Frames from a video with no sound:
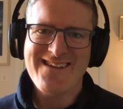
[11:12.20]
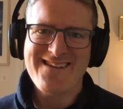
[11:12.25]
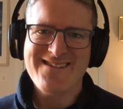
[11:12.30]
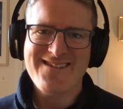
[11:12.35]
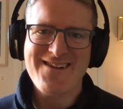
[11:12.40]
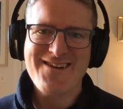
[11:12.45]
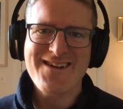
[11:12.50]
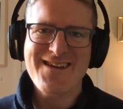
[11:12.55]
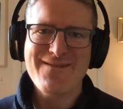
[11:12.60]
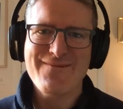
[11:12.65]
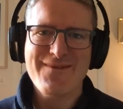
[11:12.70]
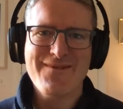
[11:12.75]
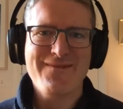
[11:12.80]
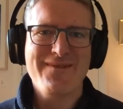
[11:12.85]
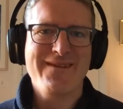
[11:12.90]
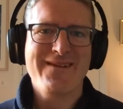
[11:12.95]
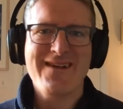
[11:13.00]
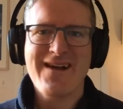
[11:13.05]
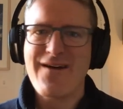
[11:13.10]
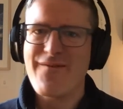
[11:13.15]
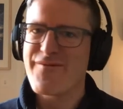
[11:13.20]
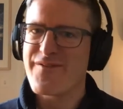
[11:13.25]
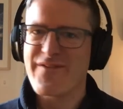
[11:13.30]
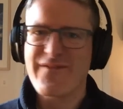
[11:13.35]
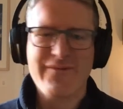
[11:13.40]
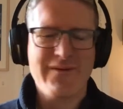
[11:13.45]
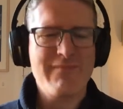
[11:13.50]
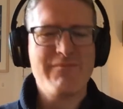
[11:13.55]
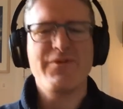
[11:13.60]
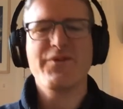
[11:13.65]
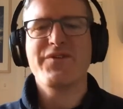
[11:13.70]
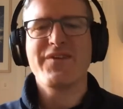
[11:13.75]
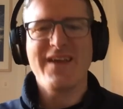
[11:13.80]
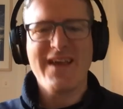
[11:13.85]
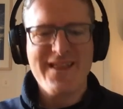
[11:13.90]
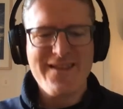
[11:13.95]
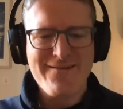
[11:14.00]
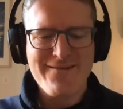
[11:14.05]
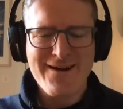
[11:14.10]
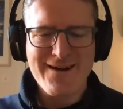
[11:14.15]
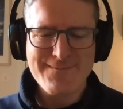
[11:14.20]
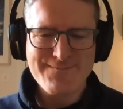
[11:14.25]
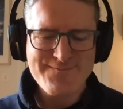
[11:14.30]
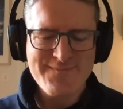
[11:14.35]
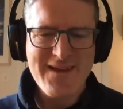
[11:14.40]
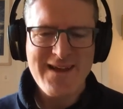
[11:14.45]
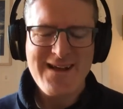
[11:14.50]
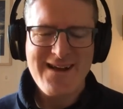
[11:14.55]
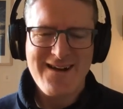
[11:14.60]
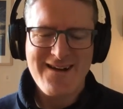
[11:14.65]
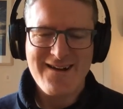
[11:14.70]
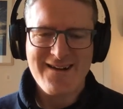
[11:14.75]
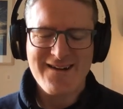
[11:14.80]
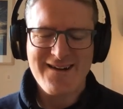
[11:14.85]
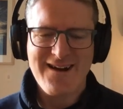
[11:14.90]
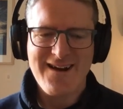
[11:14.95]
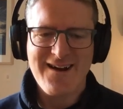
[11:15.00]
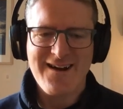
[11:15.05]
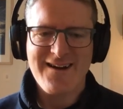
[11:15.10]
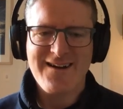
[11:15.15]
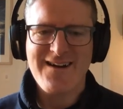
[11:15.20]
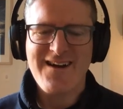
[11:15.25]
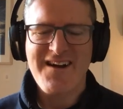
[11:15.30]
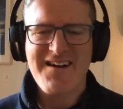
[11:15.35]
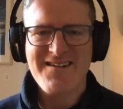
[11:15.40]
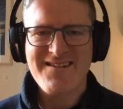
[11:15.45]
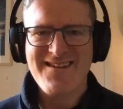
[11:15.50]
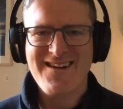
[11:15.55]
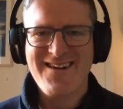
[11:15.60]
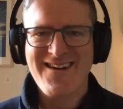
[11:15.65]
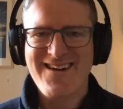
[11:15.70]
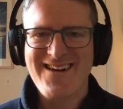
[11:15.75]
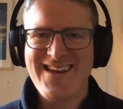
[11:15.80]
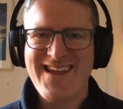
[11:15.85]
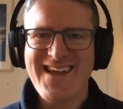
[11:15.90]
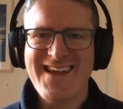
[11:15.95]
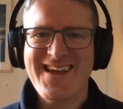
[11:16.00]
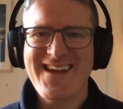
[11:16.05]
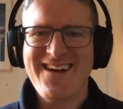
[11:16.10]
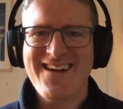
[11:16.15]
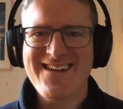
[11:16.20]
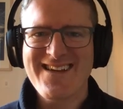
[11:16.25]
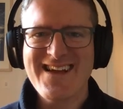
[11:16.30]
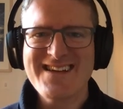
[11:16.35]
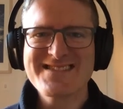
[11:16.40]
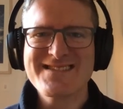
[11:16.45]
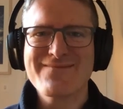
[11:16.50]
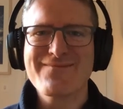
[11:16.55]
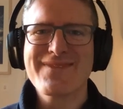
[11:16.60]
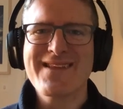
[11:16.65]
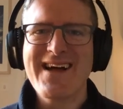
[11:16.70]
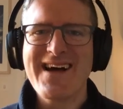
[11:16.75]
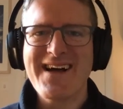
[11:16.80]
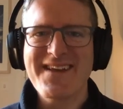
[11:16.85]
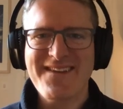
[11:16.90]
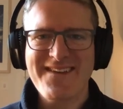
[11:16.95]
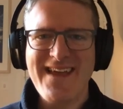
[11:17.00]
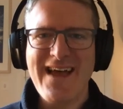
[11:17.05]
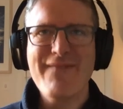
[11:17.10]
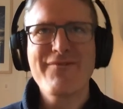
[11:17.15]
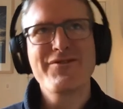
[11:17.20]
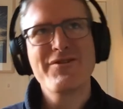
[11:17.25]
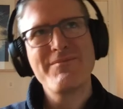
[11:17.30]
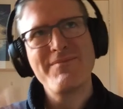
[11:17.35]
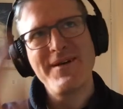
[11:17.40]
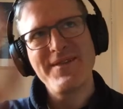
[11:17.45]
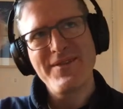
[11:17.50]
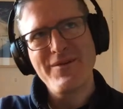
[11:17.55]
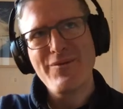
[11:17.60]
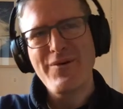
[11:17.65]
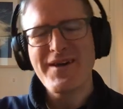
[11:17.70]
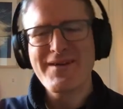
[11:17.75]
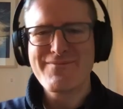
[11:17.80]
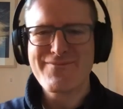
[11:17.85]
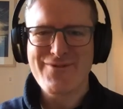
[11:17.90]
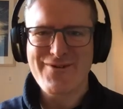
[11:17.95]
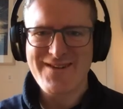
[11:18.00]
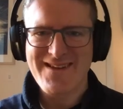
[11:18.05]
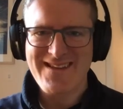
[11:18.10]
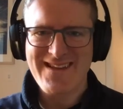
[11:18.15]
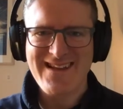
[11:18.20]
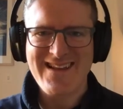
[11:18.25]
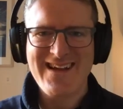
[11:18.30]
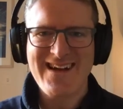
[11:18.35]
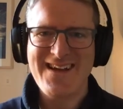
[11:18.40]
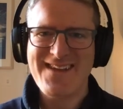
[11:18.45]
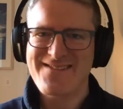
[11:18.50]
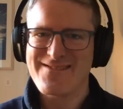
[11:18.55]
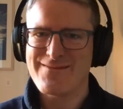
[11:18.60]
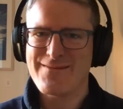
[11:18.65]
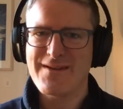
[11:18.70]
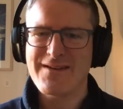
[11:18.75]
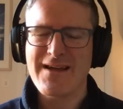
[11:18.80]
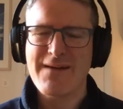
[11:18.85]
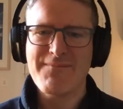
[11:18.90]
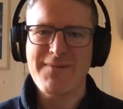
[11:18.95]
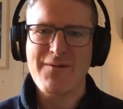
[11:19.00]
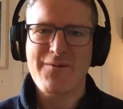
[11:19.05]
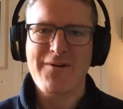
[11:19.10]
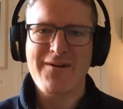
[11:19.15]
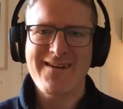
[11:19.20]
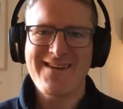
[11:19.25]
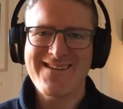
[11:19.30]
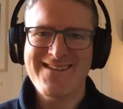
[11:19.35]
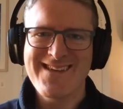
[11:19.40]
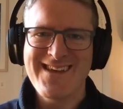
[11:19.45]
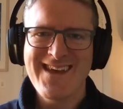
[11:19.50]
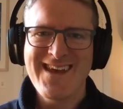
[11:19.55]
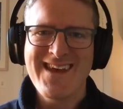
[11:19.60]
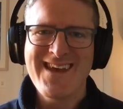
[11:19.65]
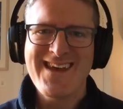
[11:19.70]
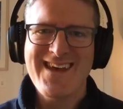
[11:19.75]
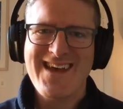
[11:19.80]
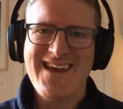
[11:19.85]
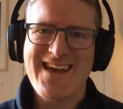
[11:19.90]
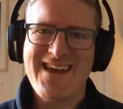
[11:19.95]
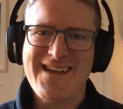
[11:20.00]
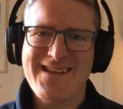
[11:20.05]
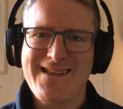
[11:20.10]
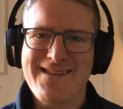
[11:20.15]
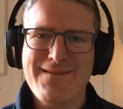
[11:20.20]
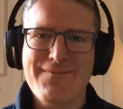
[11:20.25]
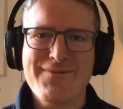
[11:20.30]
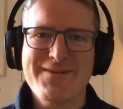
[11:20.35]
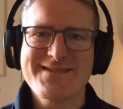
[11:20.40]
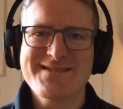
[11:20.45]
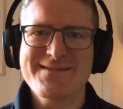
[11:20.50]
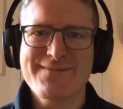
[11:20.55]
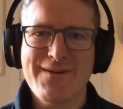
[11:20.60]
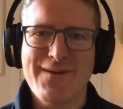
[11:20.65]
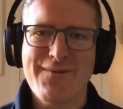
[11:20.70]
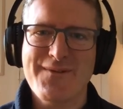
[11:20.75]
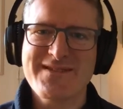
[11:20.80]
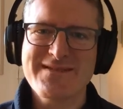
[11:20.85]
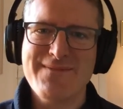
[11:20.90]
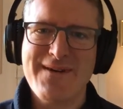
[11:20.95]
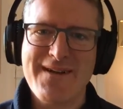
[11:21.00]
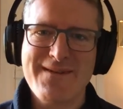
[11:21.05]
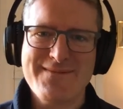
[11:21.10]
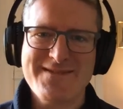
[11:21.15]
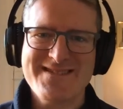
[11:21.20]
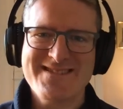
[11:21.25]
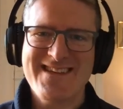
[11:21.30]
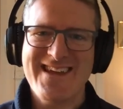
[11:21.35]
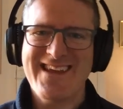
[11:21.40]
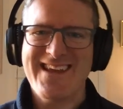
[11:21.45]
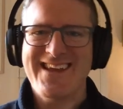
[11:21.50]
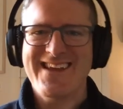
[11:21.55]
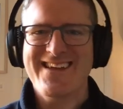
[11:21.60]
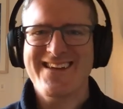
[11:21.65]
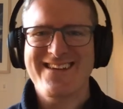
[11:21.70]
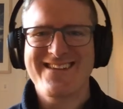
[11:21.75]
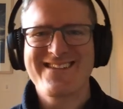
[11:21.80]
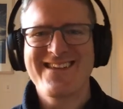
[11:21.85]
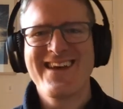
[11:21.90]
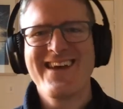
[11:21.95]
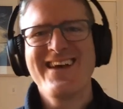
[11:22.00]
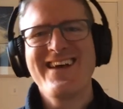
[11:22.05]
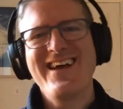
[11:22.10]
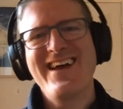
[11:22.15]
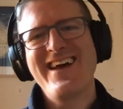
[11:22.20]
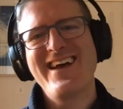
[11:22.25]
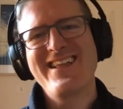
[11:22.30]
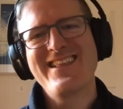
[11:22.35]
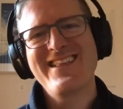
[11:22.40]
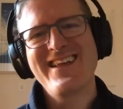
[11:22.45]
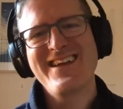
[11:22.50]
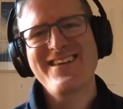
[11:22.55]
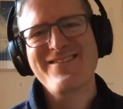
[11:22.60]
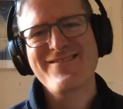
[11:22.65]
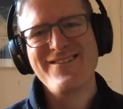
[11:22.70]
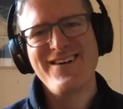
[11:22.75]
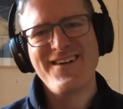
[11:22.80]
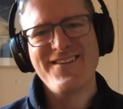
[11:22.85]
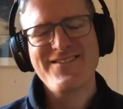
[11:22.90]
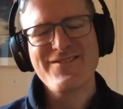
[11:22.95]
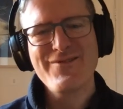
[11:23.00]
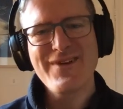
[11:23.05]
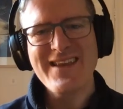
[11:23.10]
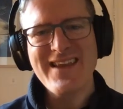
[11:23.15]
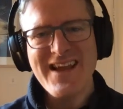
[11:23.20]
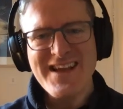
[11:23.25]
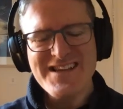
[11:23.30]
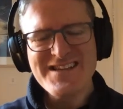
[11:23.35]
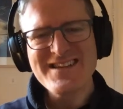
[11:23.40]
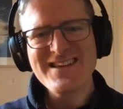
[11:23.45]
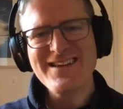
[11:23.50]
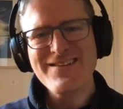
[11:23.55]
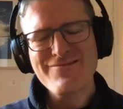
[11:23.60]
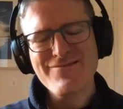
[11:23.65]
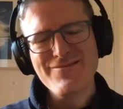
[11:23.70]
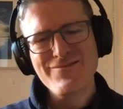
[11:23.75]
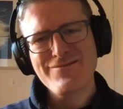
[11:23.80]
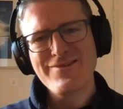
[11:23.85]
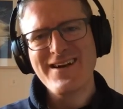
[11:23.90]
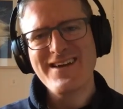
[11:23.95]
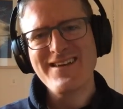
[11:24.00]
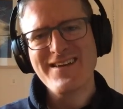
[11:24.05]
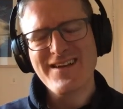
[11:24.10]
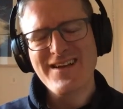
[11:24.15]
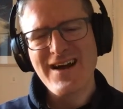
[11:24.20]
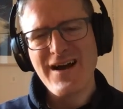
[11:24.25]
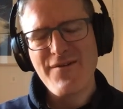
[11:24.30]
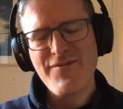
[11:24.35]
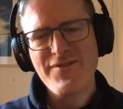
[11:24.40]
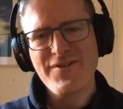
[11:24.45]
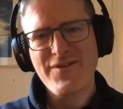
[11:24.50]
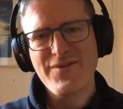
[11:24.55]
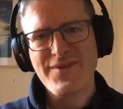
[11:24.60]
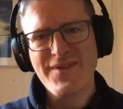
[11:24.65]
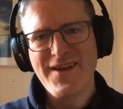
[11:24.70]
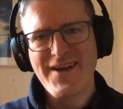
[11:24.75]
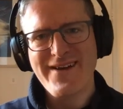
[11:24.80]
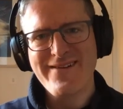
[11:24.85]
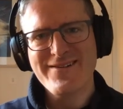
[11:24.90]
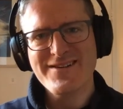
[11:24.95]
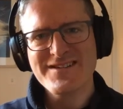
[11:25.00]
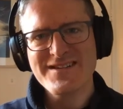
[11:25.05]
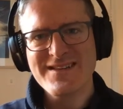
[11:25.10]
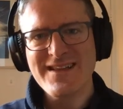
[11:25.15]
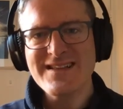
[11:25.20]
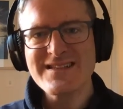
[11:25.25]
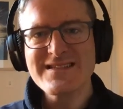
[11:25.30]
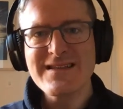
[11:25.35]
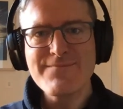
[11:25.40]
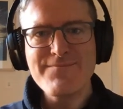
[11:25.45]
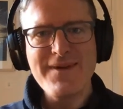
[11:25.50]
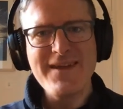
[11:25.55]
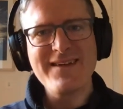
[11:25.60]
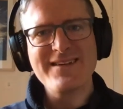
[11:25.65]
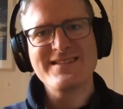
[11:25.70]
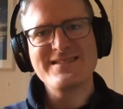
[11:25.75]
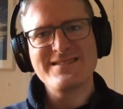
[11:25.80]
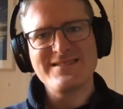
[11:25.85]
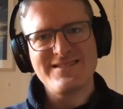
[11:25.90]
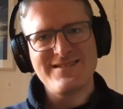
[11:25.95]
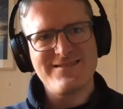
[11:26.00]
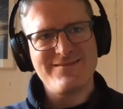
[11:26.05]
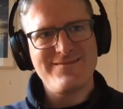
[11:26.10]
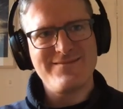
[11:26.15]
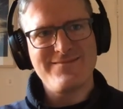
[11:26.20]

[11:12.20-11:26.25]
document with confidence. We can put together our lesson plan and have it up on the whiteboard in the classroom and not be worried that the principal will spot a mistake in it later on. So we can actually write in confidence with Irish, and that's the biggest